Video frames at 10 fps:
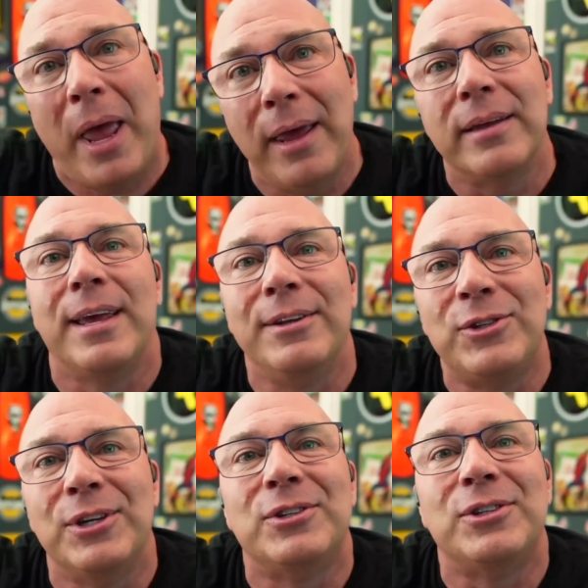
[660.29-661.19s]
paying
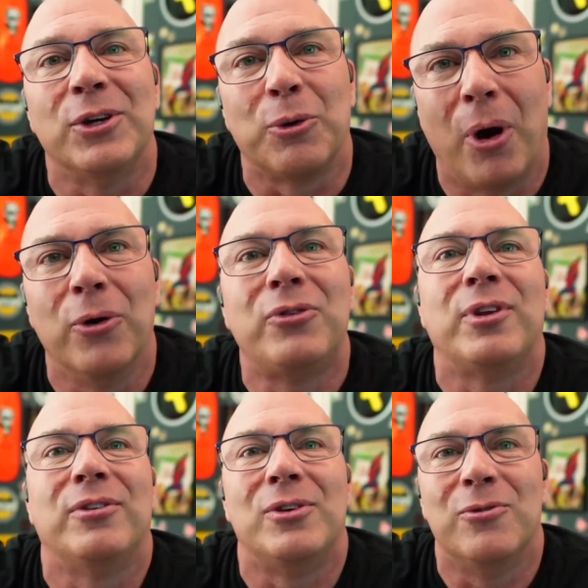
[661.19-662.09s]
attention to your
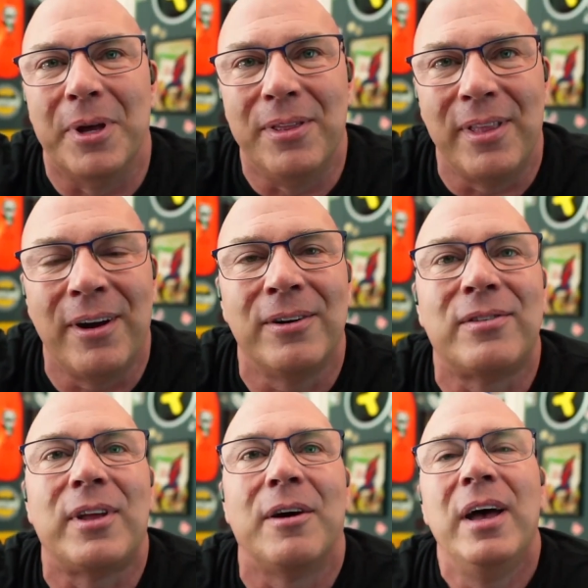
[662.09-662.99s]
posts as you've been there
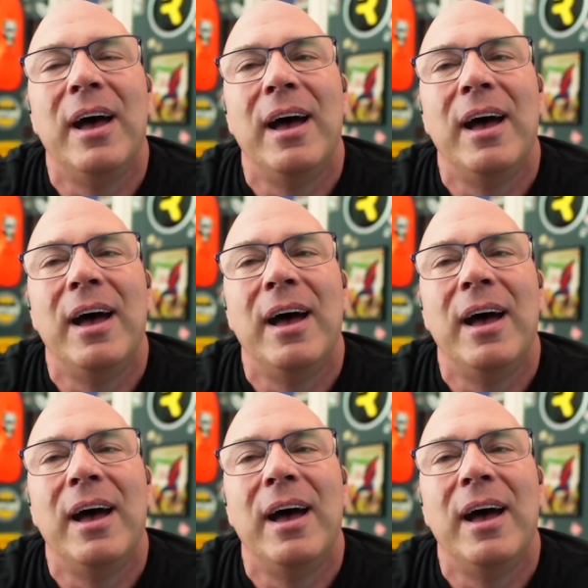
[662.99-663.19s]
and stuff.